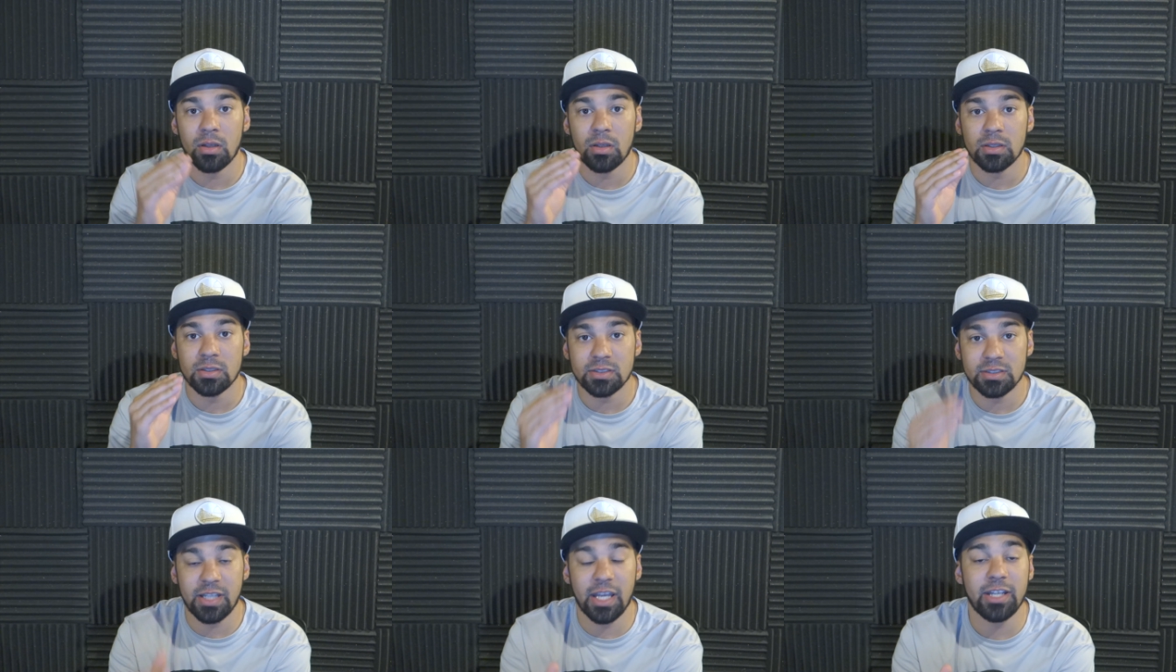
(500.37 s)

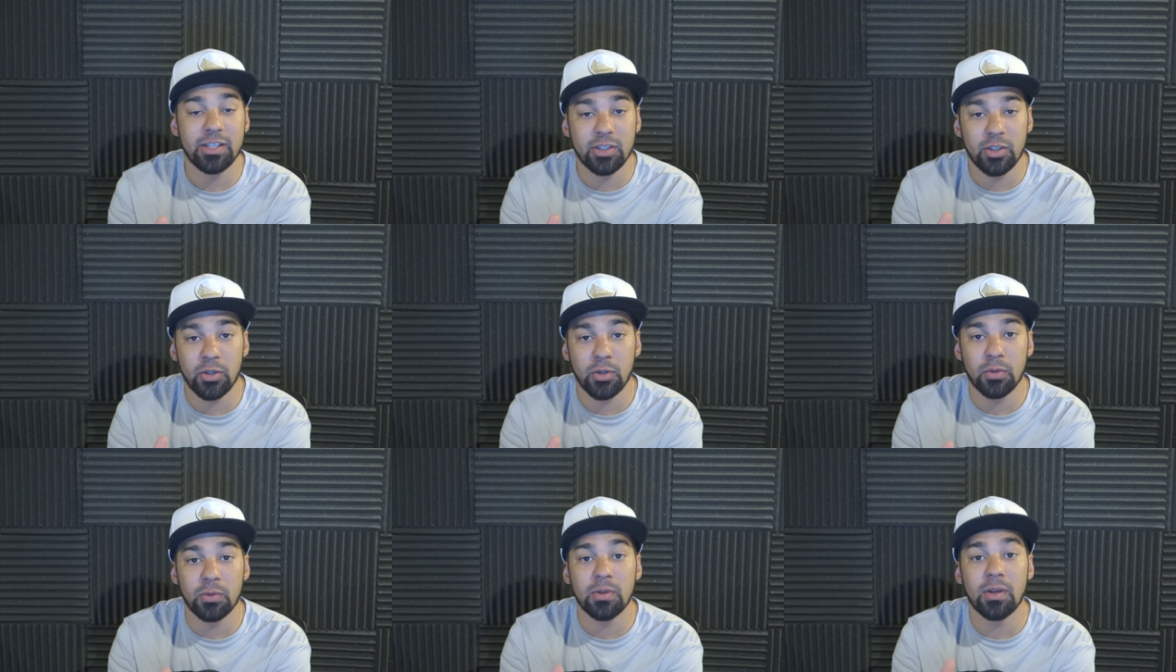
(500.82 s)
Stay
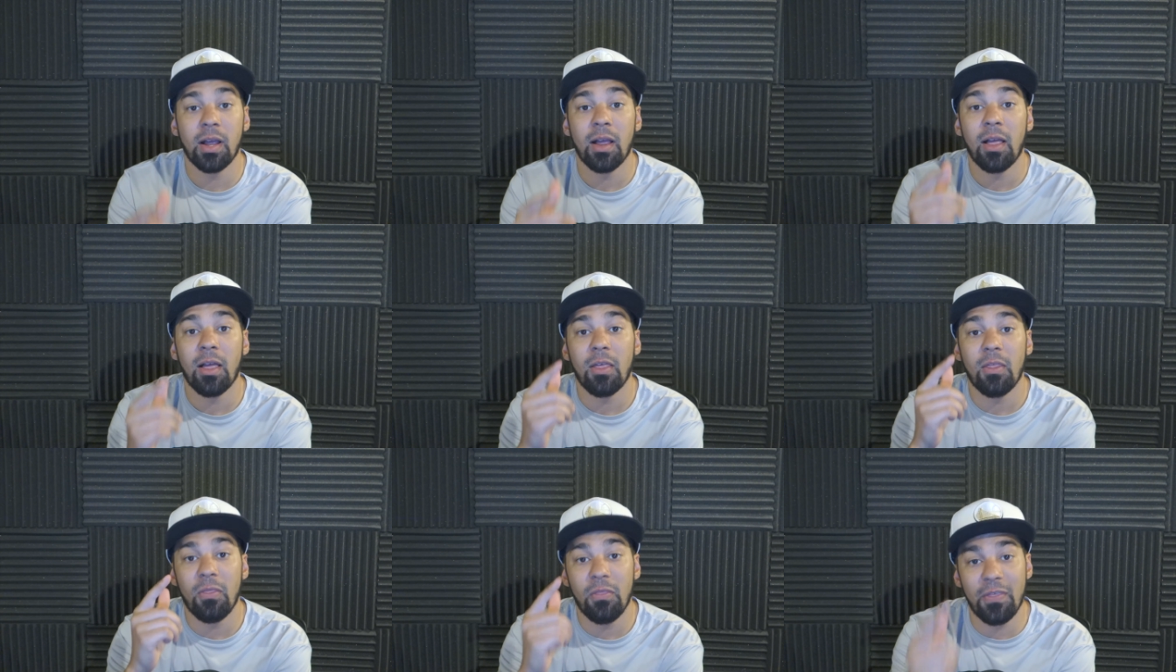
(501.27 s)
tuned.
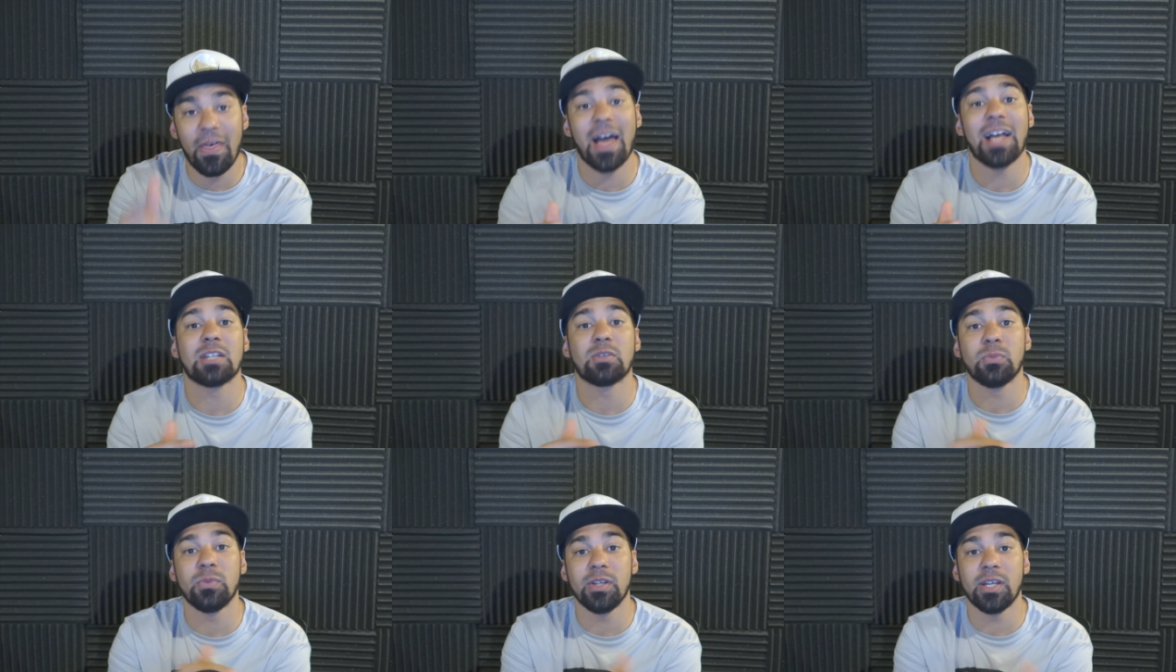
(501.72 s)

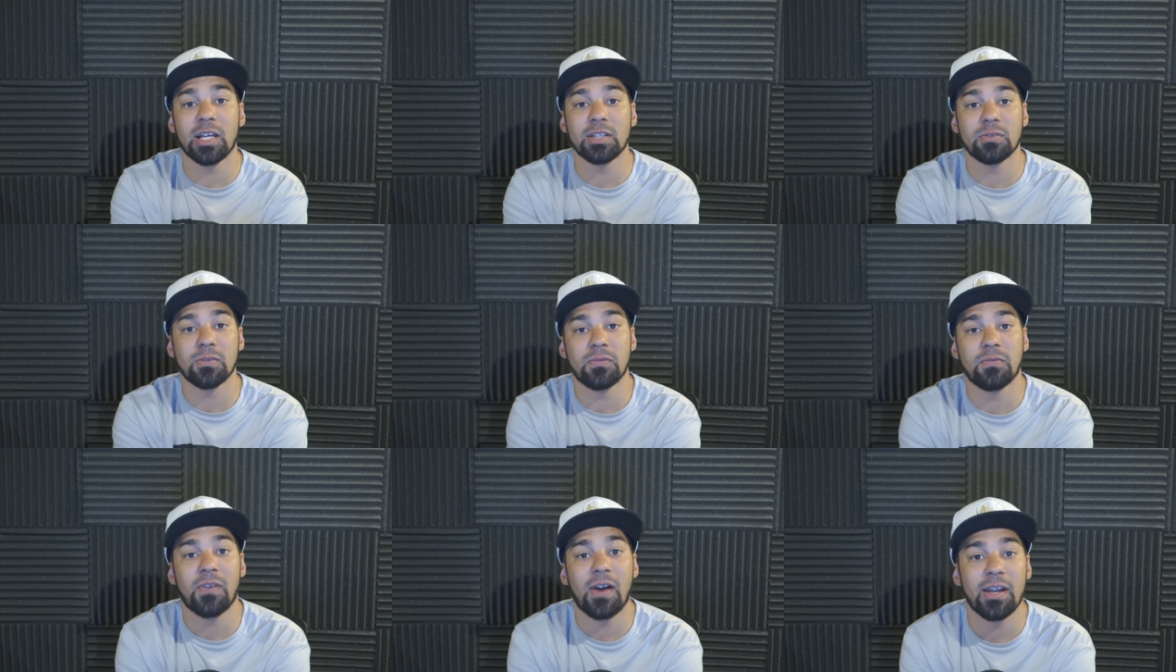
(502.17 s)
That's when you guys
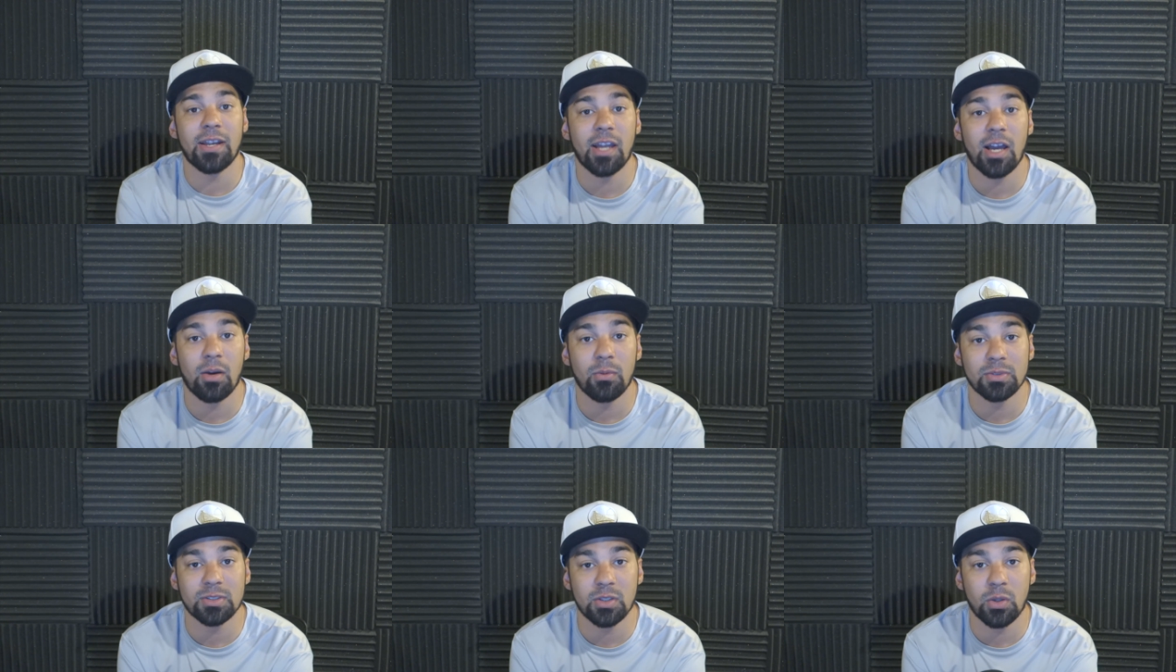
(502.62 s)
will find
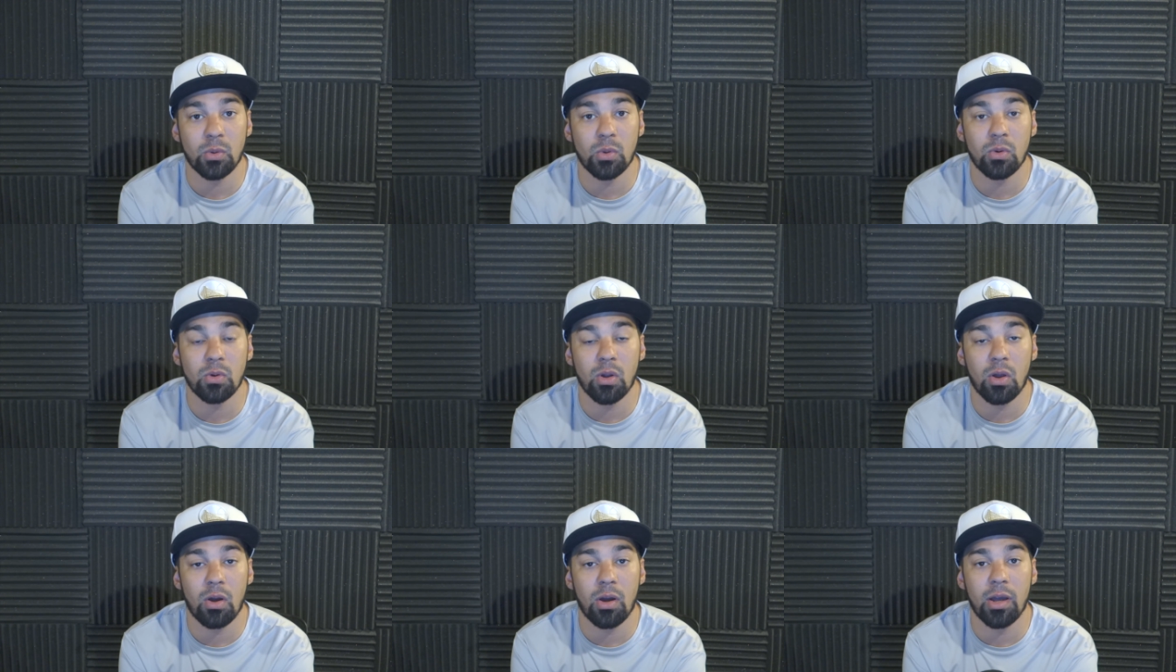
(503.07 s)
out what's
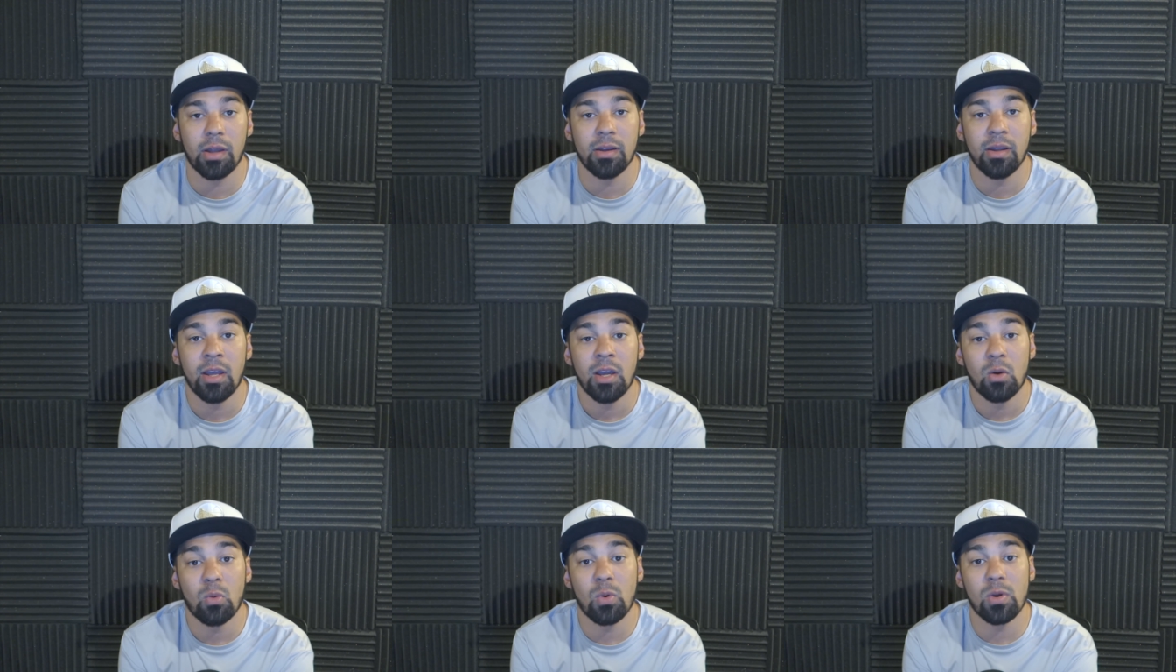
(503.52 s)
going on,
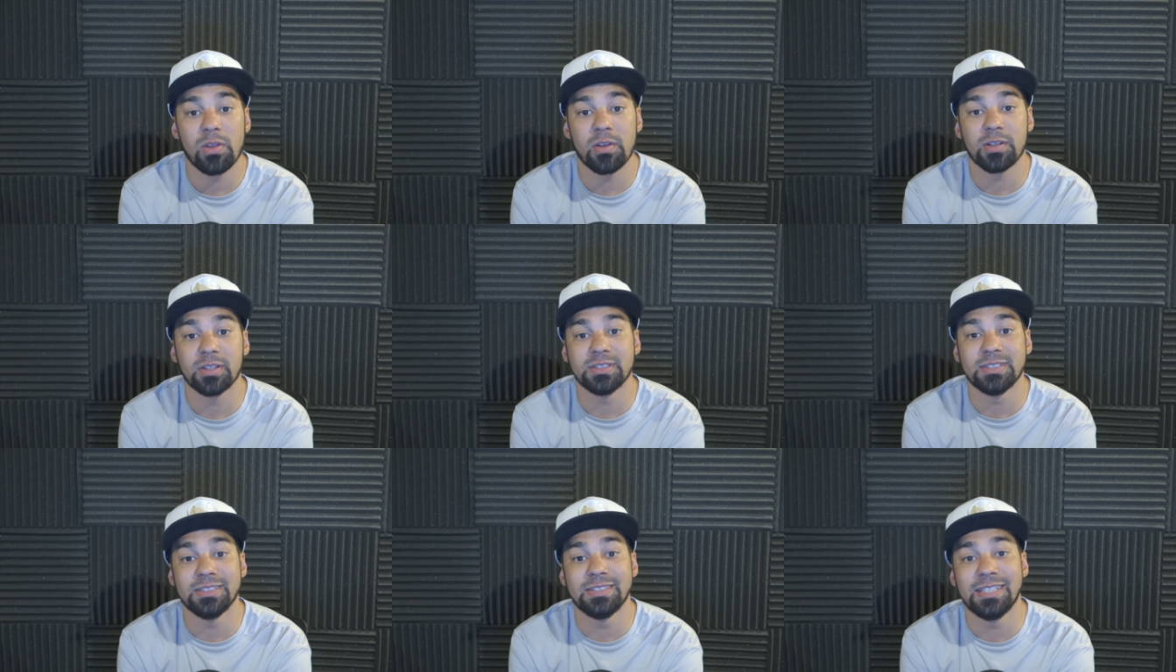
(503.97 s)
whether
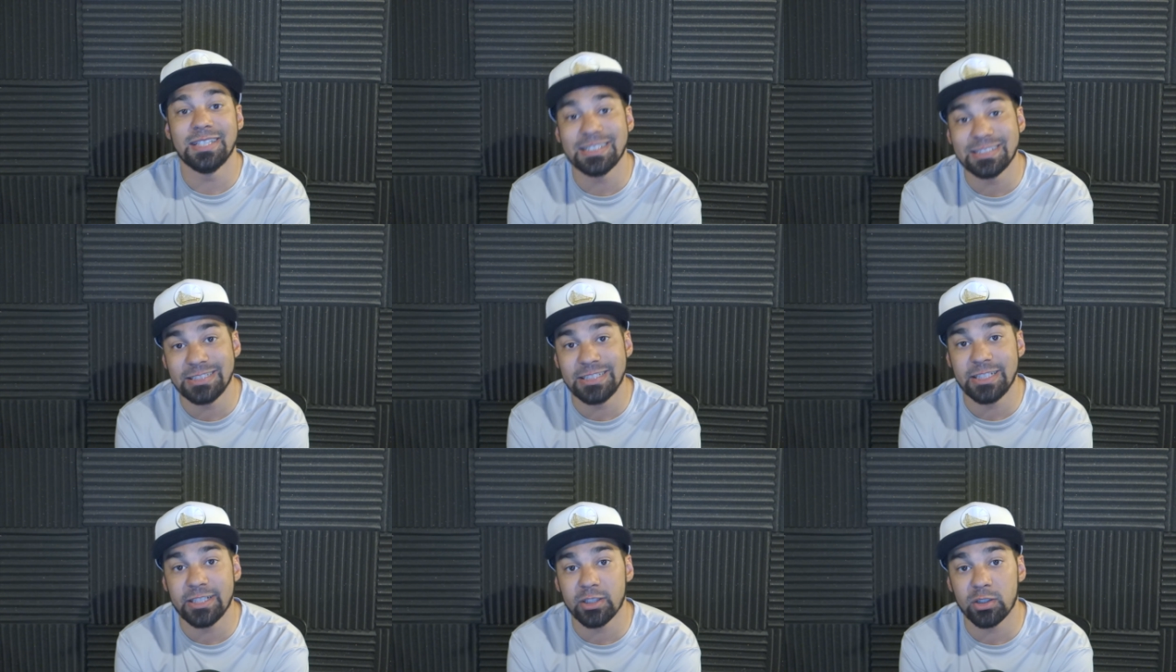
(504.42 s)
it's
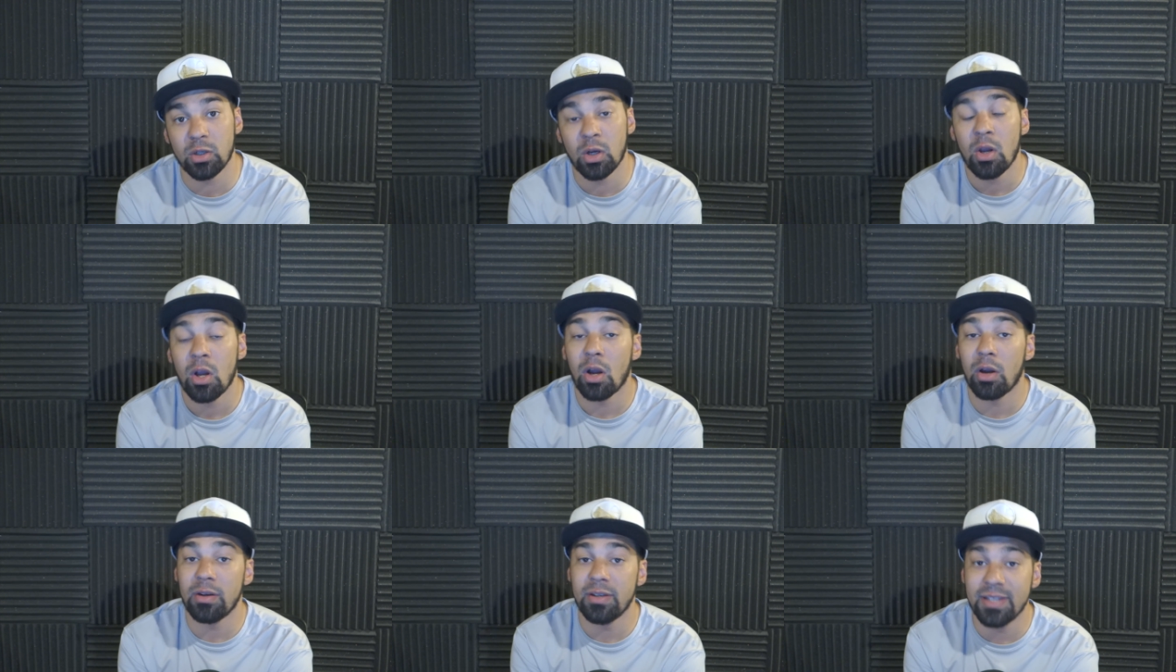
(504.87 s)
this year
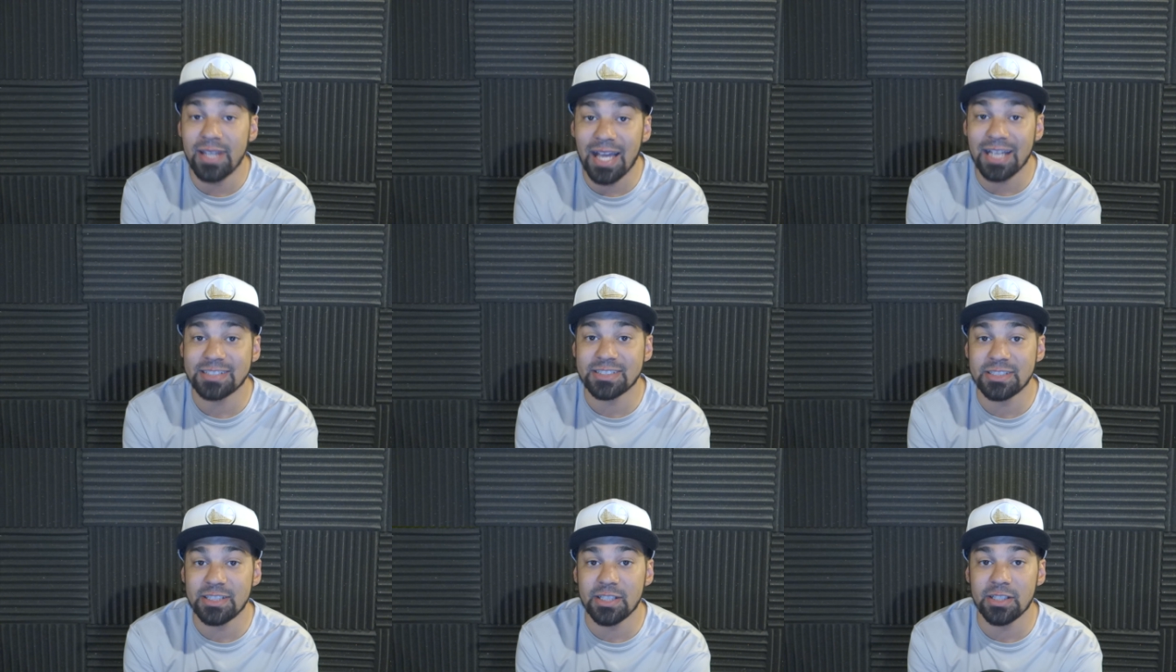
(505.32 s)
or
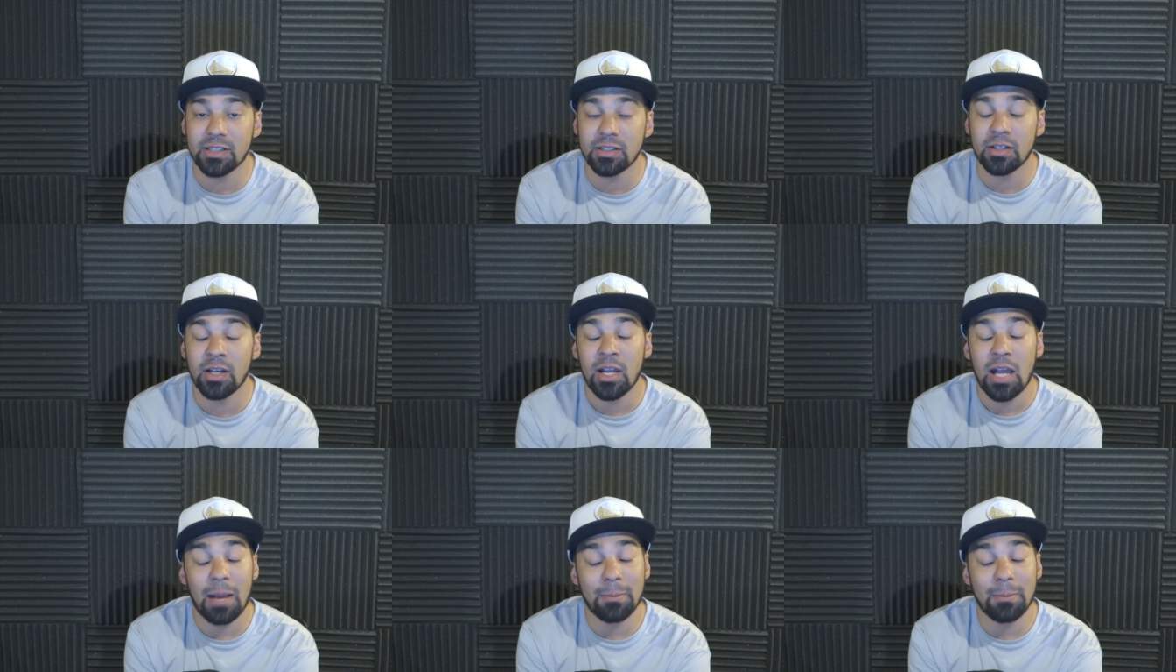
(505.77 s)
next year.